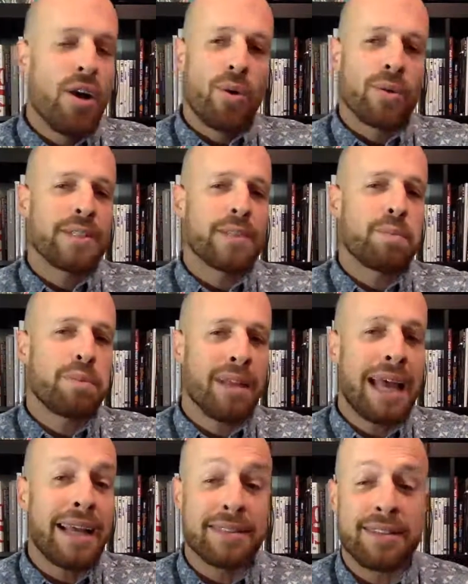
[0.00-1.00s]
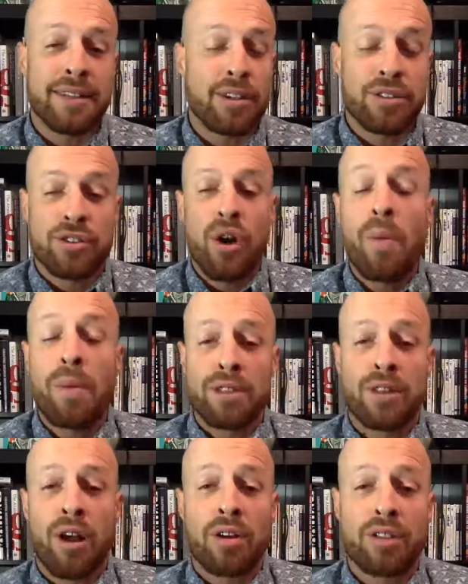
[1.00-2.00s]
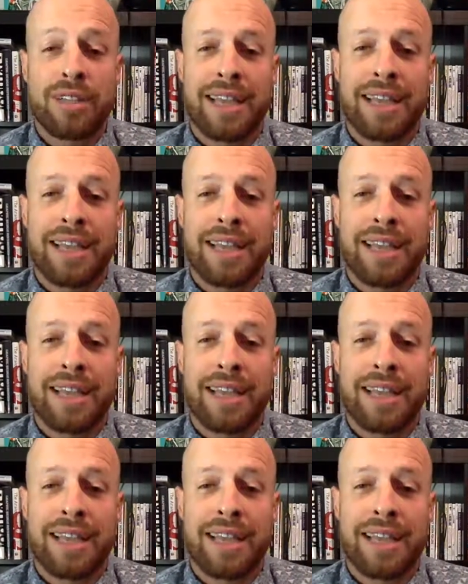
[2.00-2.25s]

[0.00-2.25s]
Or these planes, they're so much larger than